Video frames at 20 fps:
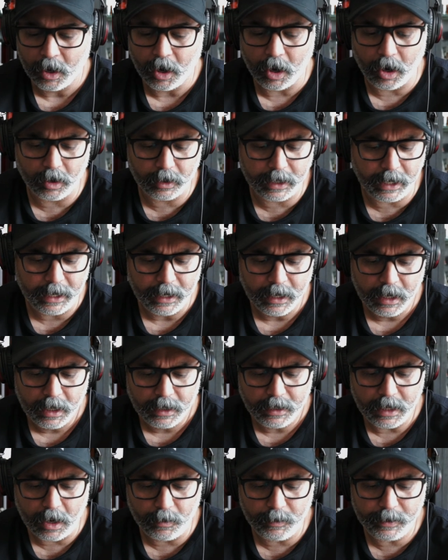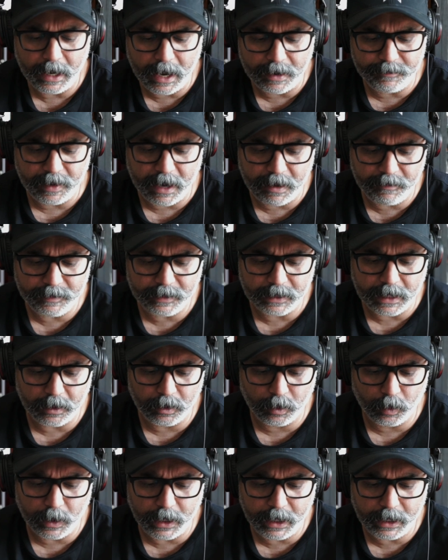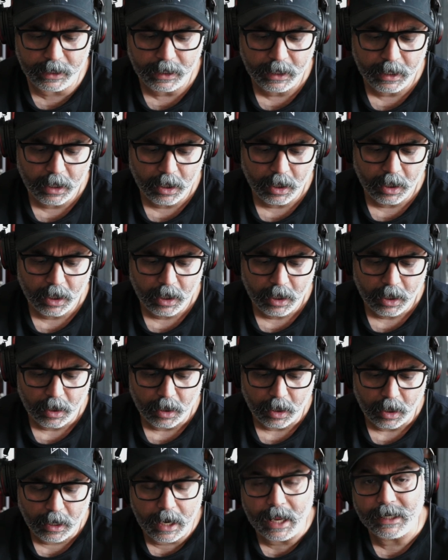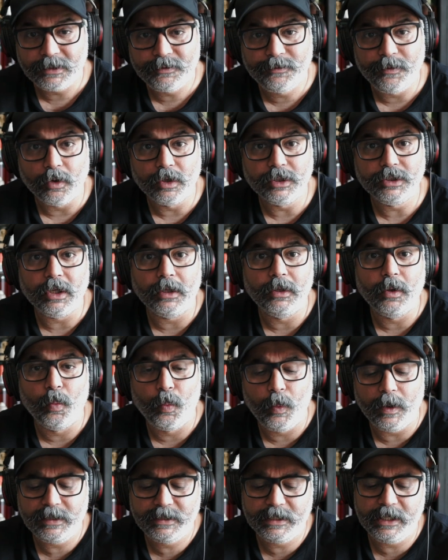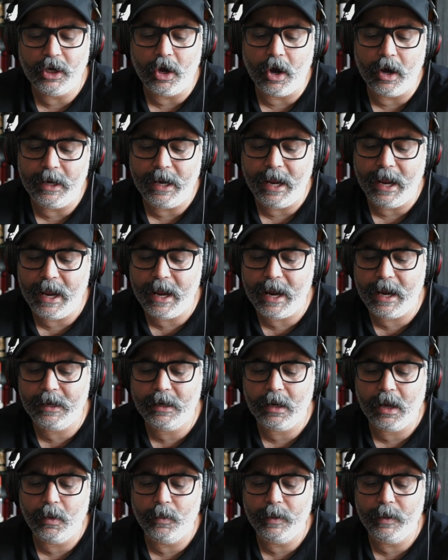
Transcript: Okay, now we have everything out of the way. Let's focus on the whiskey on hand.